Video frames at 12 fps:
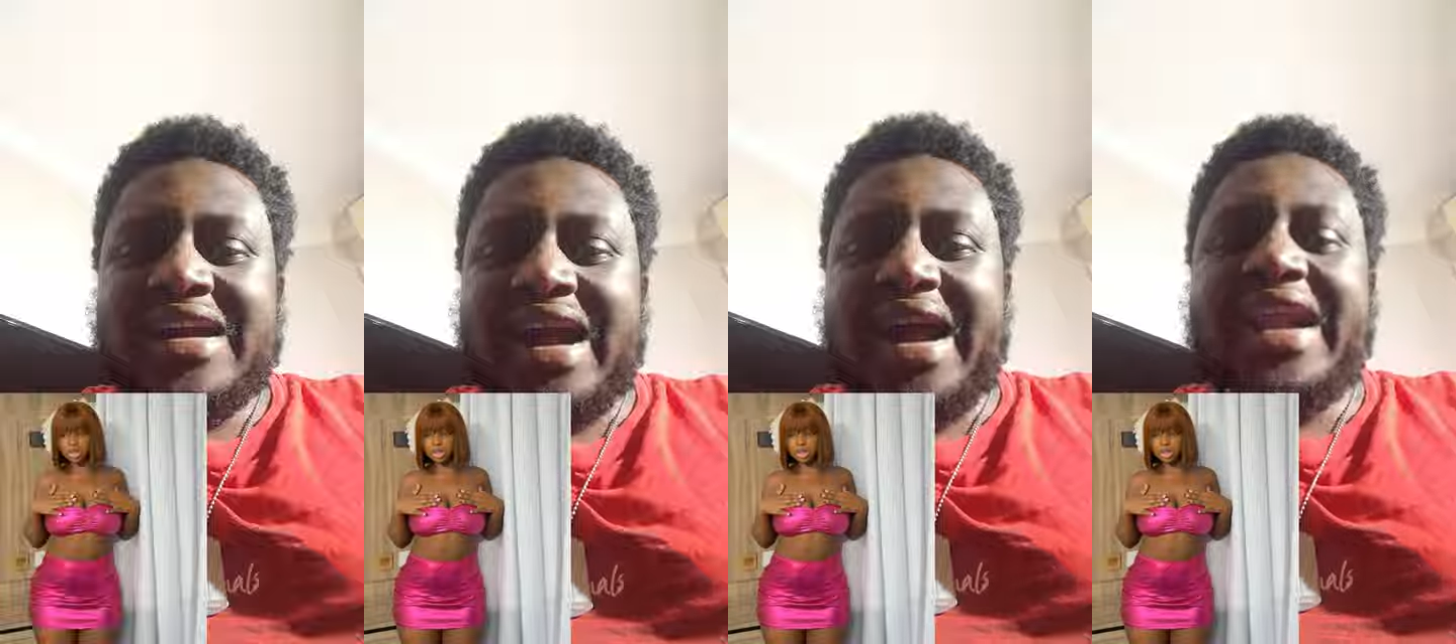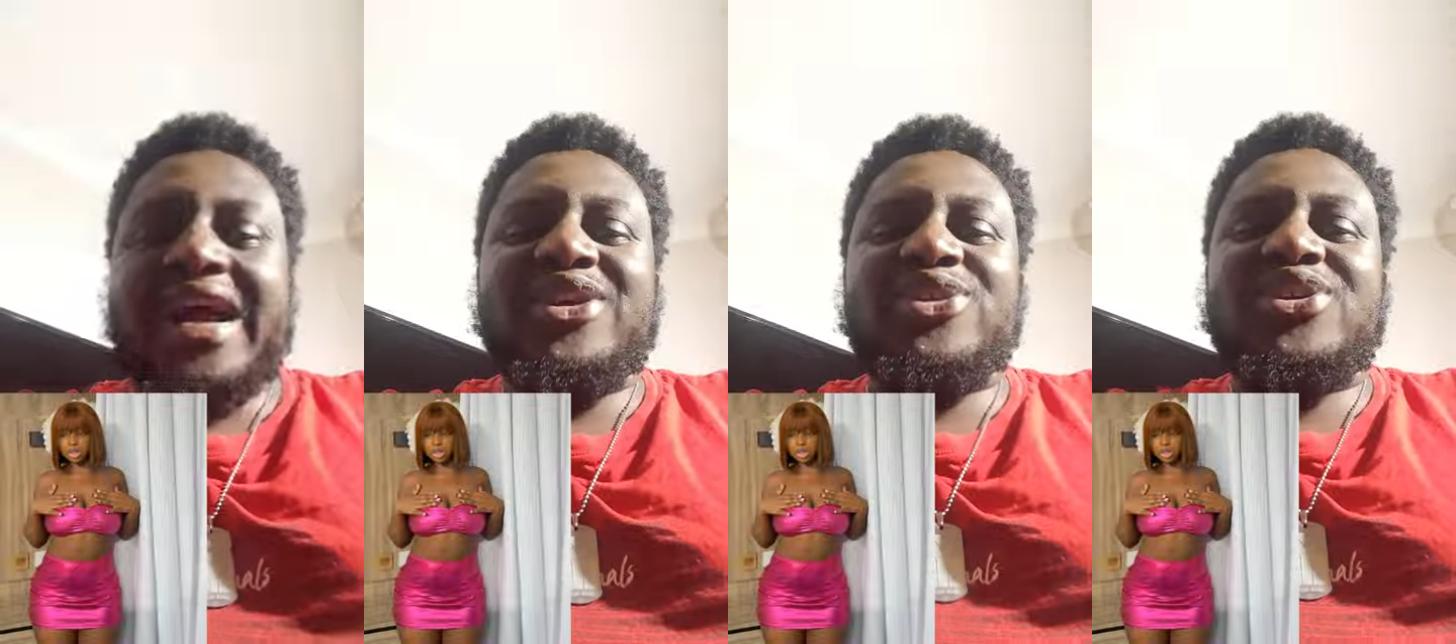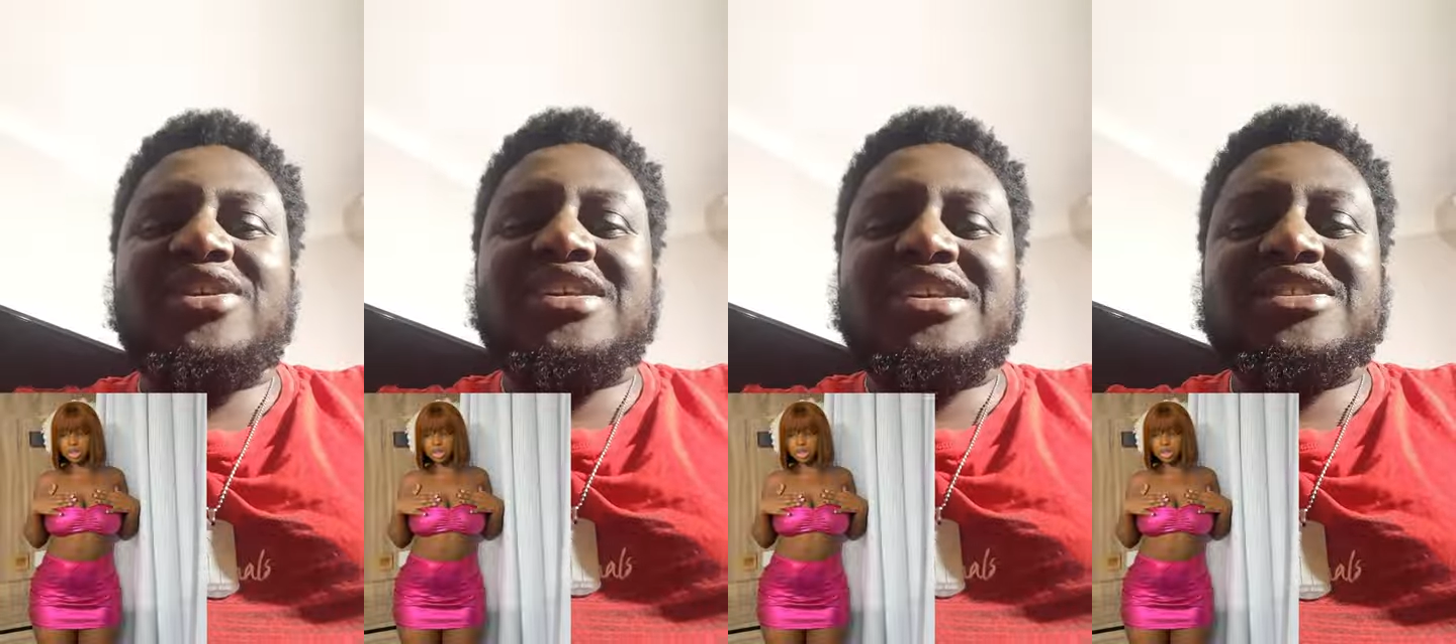and that you
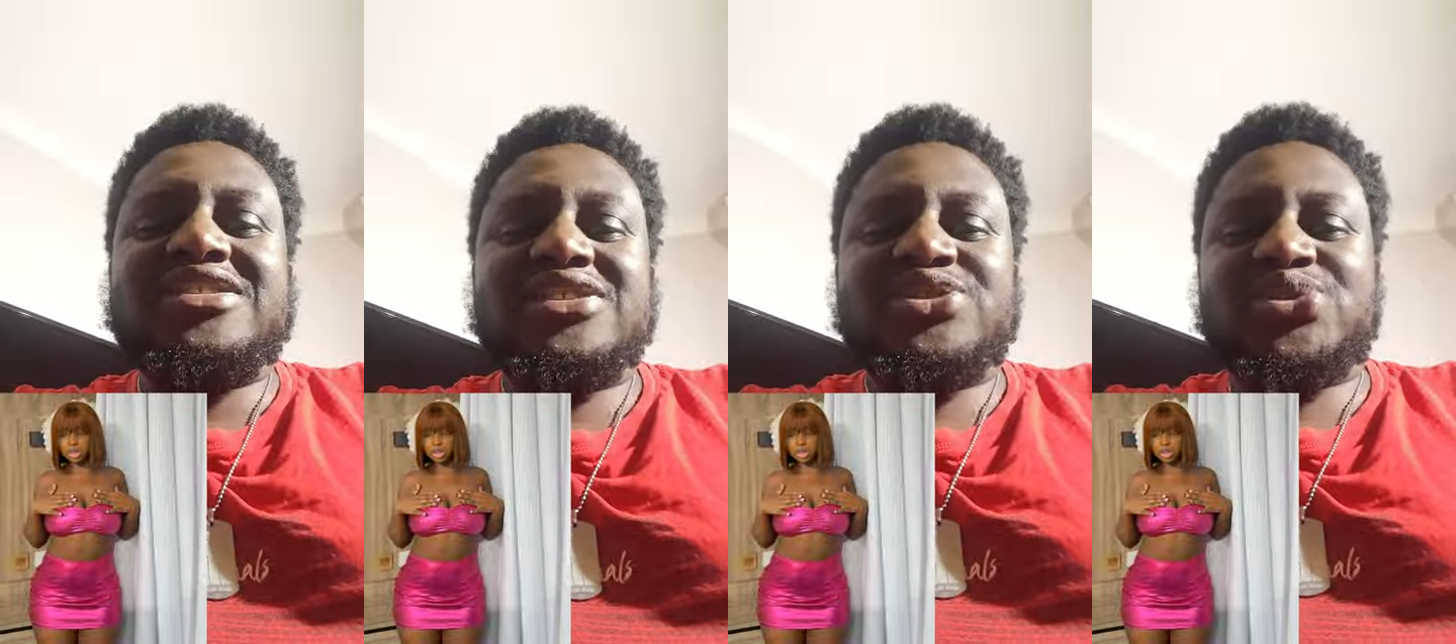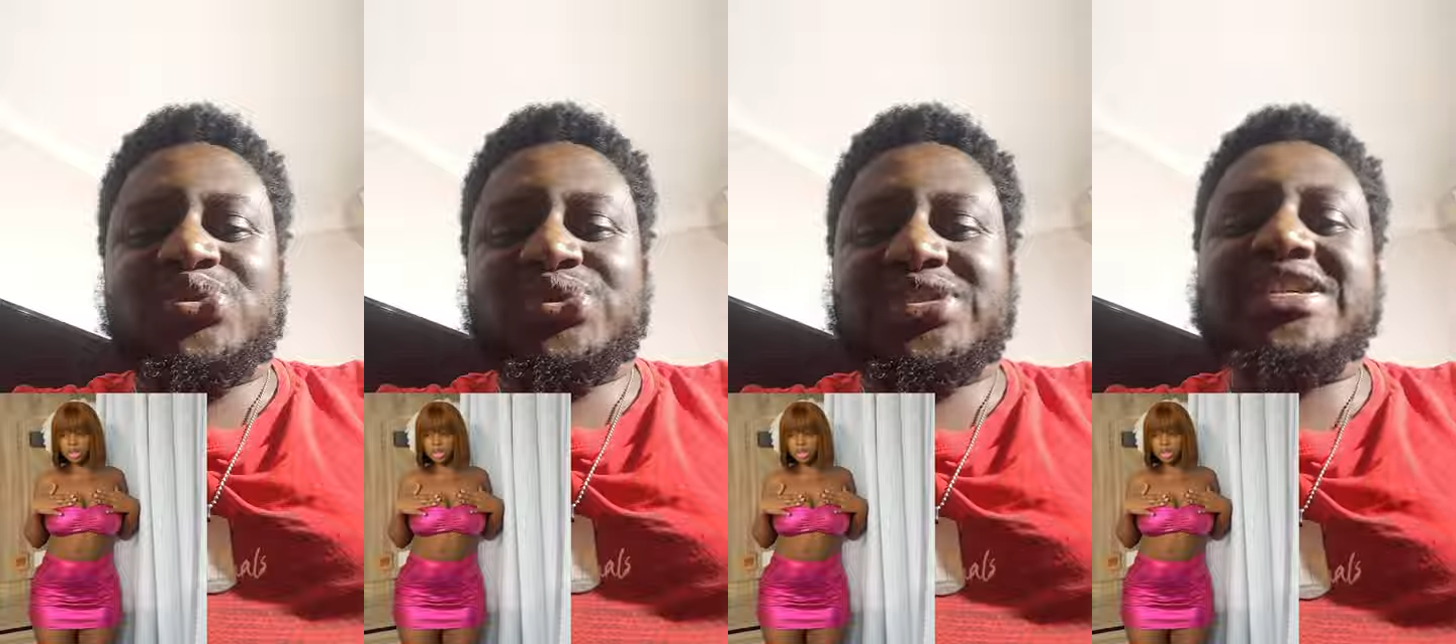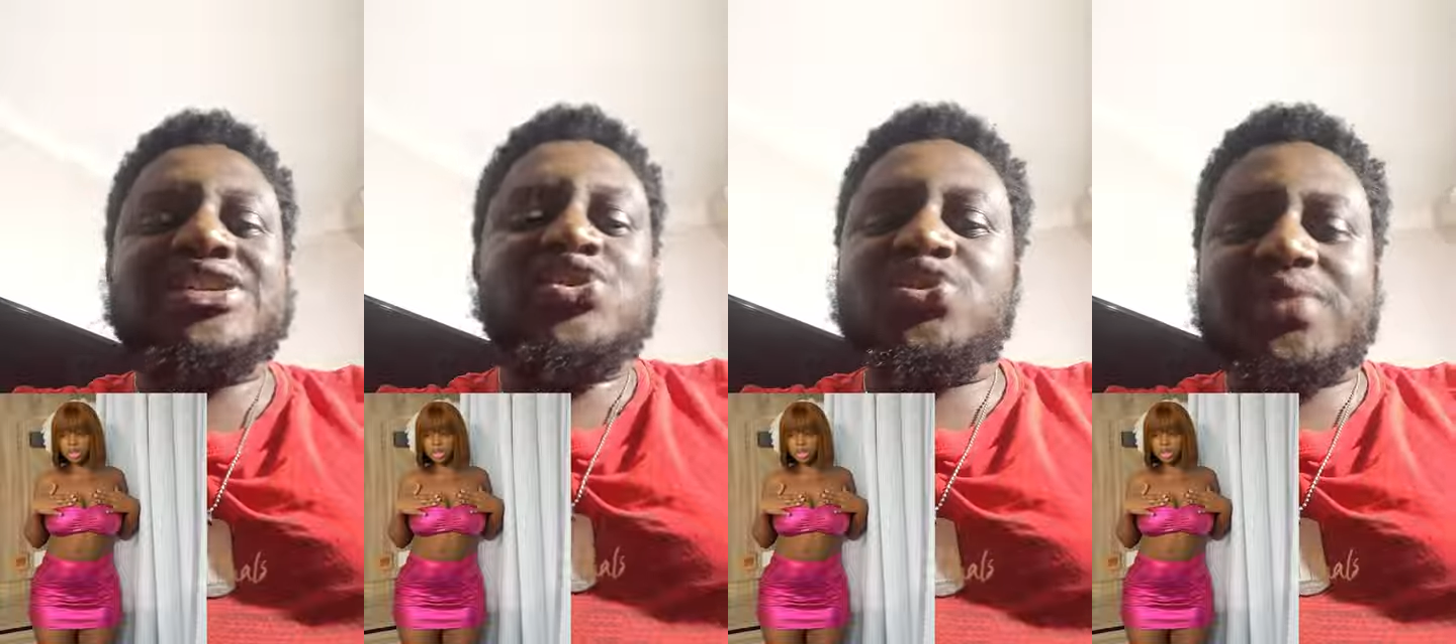don't need to
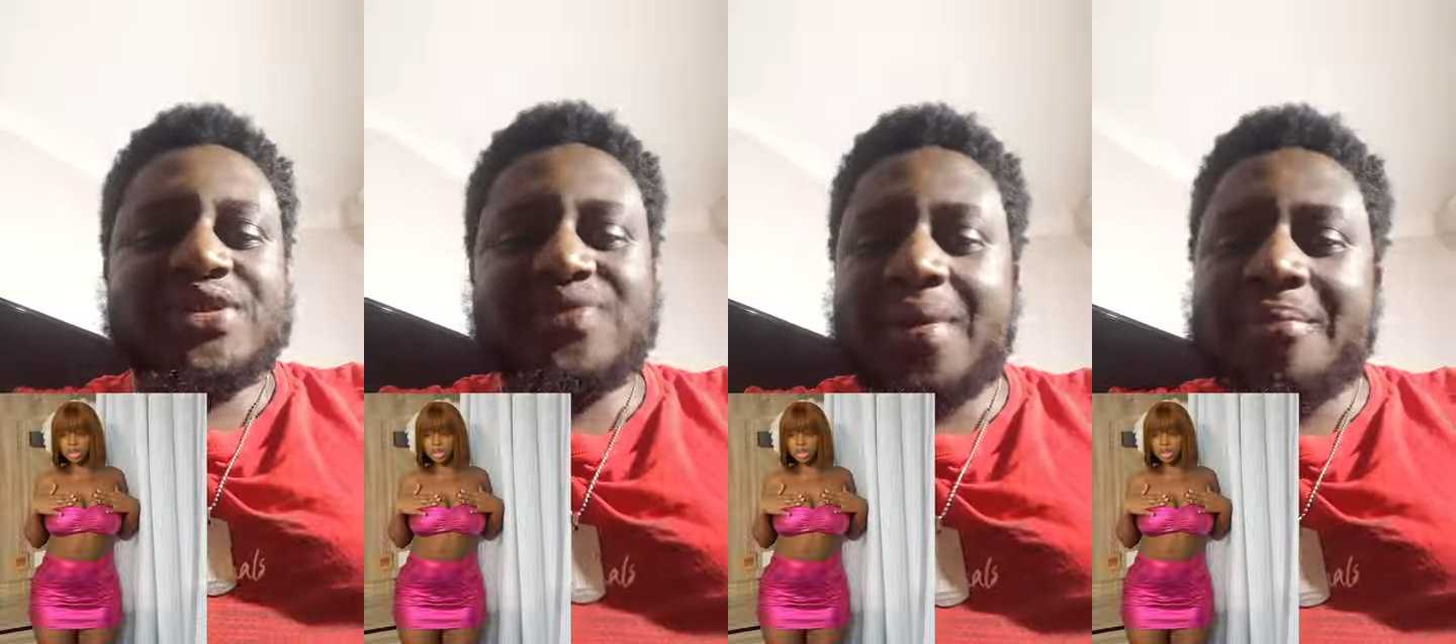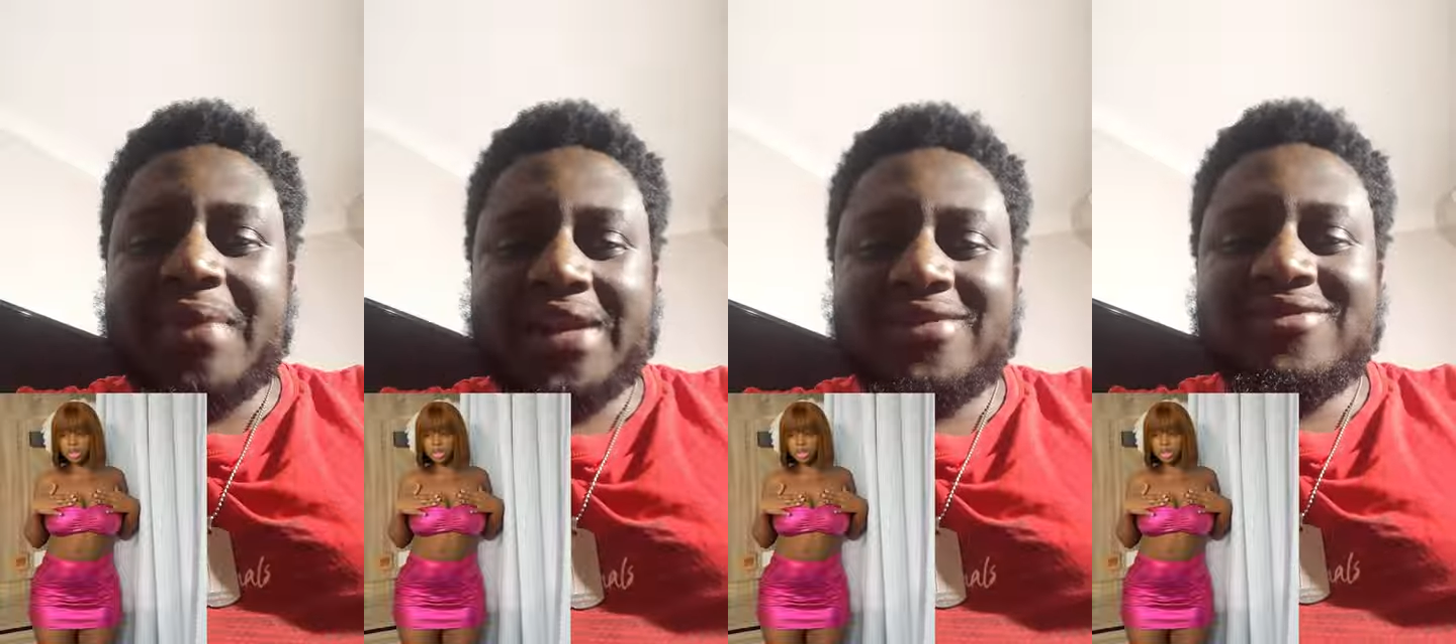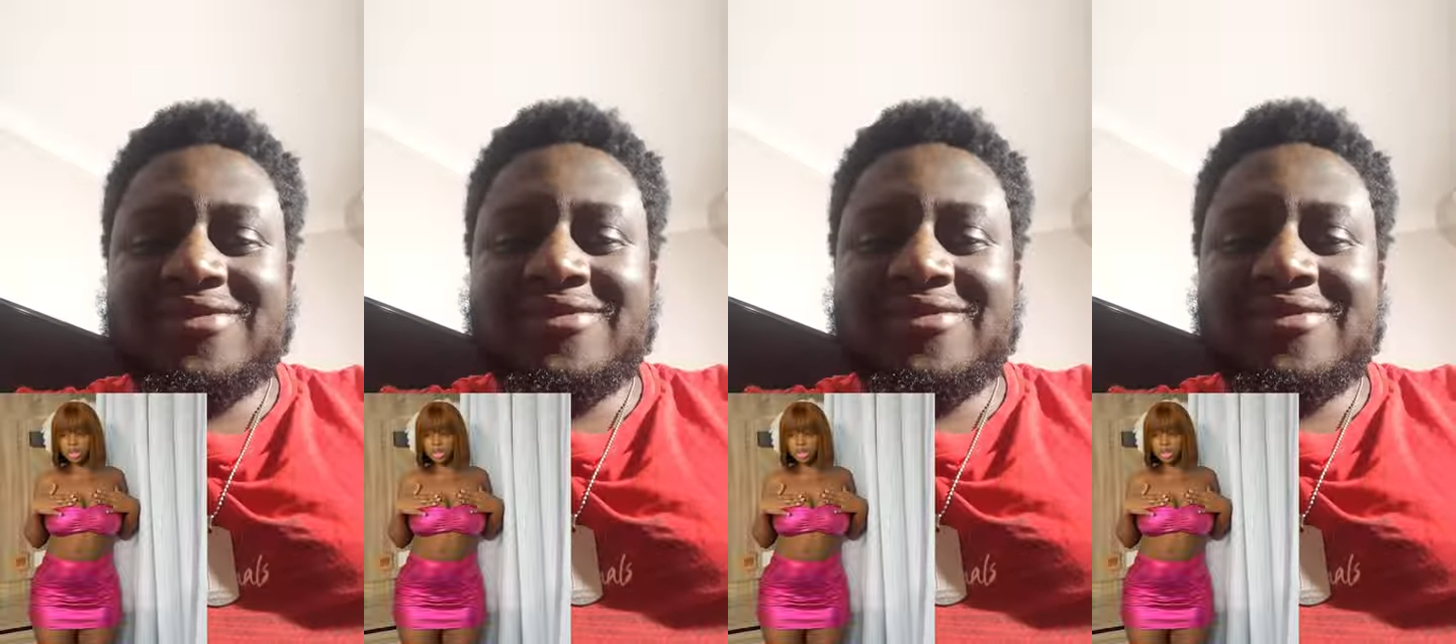settle with one man.